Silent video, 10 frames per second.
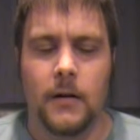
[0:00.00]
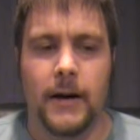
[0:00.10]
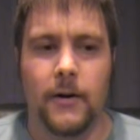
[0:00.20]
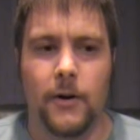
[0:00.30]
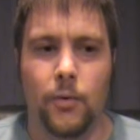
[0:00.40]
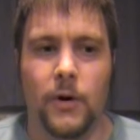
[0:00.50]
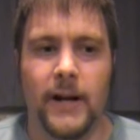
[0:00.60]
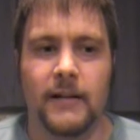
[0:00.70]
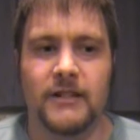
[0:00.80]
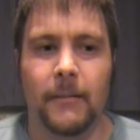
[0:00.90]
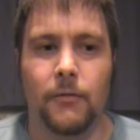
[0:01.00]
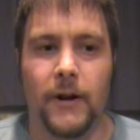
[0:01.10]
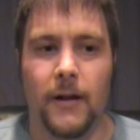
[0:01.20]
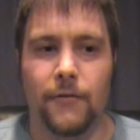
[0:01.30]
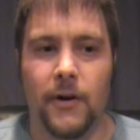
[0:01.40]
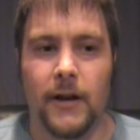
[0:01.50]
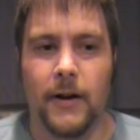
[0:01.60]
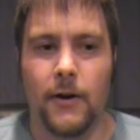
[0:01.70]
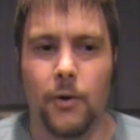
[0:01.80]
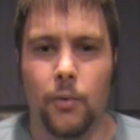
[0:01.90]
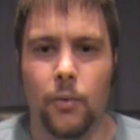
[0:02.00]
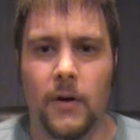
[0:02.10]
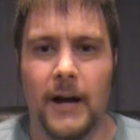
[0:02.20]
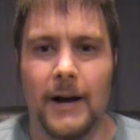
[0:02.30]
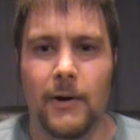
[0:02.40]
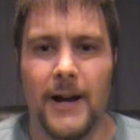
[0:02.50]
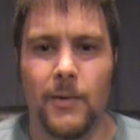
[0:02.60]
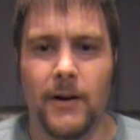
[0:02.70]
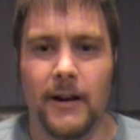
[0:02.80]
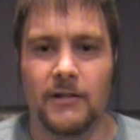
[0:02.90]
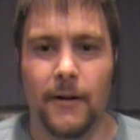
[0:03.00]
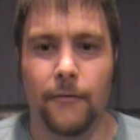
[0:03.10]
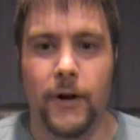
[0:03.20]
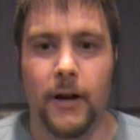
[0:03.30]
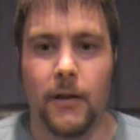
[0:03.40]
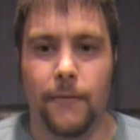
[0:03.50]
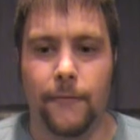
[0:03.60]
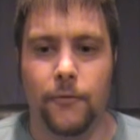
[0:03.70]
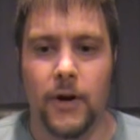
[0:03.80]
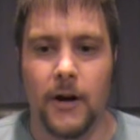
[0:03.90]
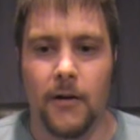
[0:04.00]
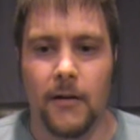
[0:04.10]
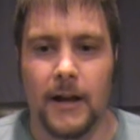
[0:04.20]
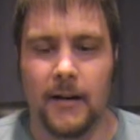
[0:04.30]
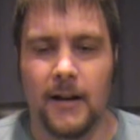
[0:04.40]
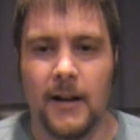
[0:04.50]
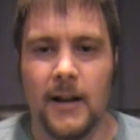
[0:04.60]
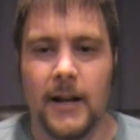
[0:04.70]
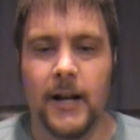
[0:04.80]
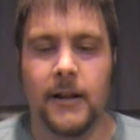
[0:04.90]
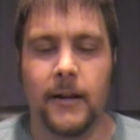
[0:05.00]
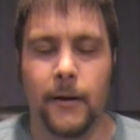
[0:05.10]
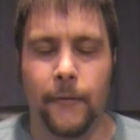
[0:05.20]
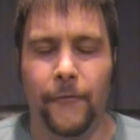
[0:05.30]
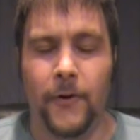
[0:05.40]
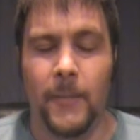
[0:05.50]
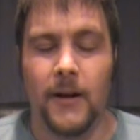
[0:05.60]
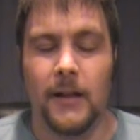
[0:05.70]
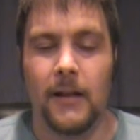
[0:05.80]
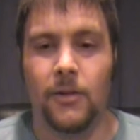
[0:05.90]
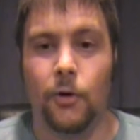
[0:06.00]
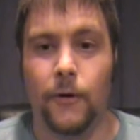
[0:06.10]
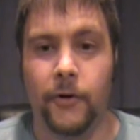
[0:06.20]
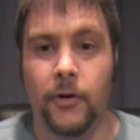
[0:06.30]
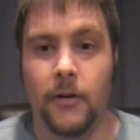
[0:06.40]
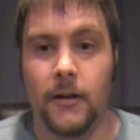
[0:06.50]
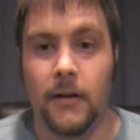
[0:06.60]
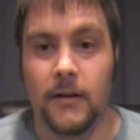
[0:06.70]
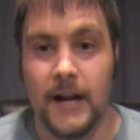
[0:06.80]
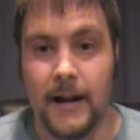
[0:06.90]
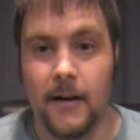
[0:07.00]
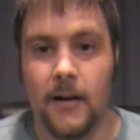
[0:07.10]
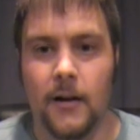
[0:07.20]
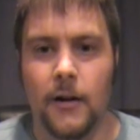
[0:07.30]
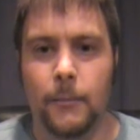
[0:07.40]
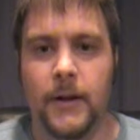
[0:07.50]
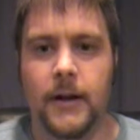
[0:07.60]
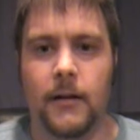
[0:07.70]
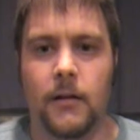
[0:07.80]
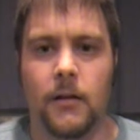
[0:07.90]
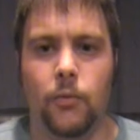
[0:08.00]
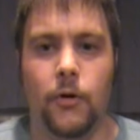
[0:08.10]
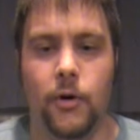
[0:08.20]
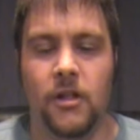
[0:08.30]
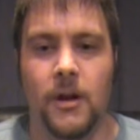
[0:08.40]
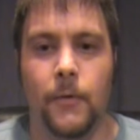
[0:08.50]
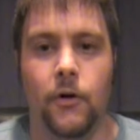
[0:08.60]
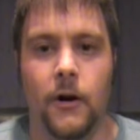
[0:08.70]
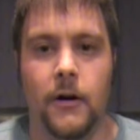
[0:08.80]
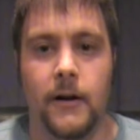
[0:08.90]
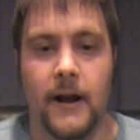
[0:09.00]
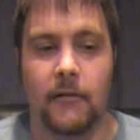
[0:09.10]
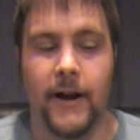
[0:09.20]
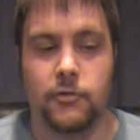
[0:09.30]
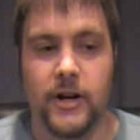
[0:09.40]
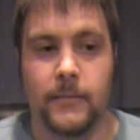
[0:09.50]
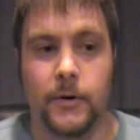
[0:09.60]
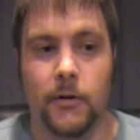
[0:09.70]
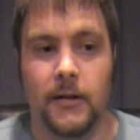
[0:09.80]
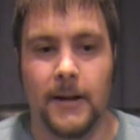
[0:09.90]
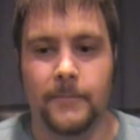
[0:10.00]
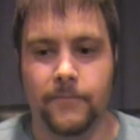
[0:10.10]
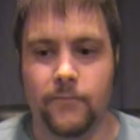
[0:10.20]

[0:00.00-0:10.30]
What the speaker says: I don't know why he loves lens flares. I don't know how anyone can love lens flares, and it's easy for me to say solar flares instead because, well, they're similar and I like Dragon Ball Z.